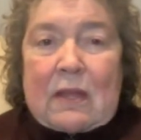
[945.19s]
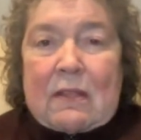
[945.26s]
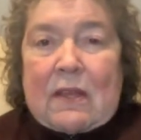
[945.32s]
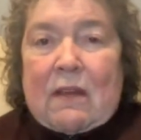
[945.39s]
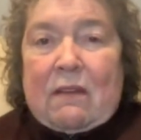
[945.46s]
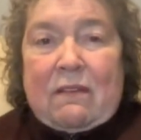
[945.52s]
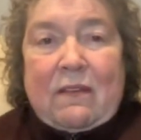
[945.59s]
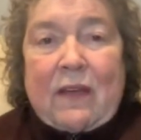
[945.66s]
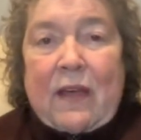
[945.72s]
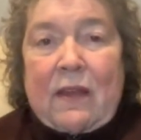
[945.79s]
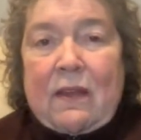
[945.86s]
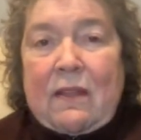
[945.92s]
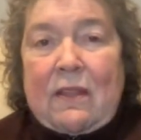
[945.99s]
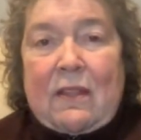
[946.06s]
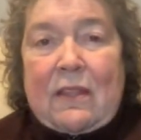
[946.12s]
They
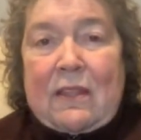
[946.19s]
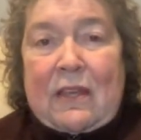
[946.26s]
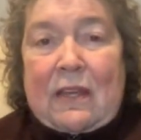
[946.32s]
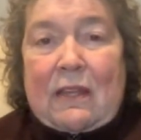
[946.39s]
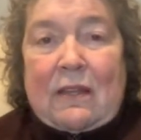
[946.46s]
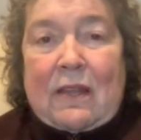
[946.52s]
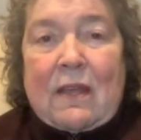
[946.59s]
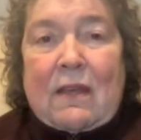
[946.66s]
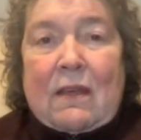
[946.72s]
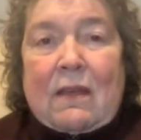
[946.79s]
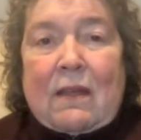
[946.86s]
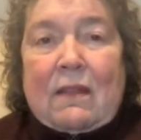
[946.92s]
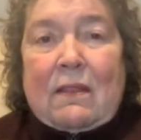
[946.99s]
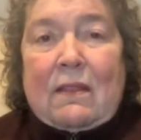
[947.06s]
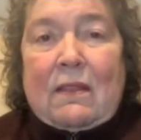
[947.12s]
decided that
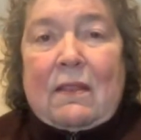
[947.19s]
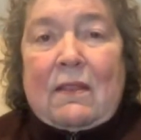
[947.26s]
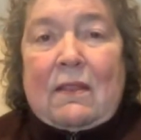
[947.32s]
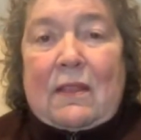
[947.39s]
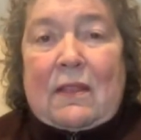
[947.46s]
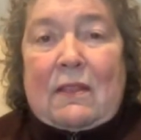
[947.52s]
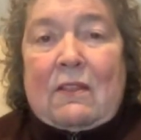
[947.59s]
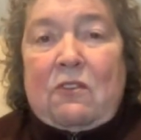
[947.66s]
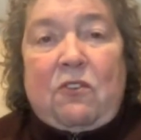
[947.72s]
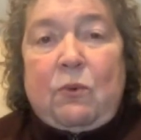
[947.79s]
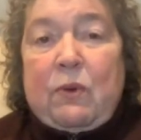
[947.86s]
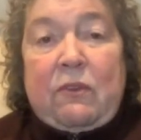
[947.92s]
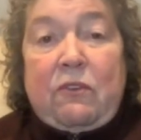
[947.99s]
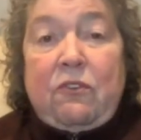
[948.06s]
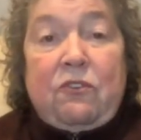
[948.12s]
she
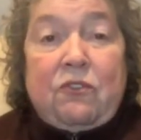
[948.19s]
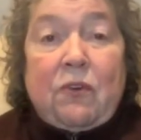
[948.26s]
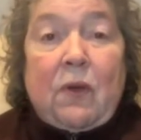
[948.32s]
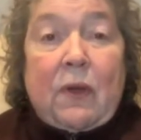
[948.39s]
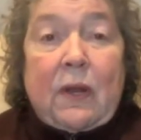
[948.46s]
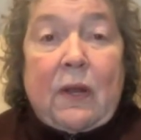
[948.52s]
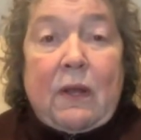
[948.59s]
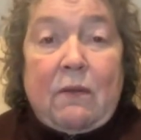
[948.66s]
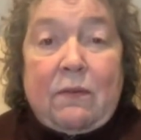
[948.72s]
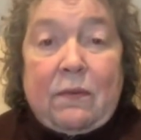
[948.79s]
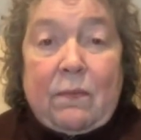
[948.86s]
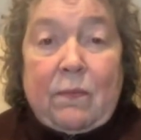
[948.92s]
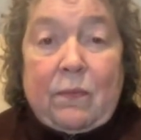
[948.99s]
wasn't strong enough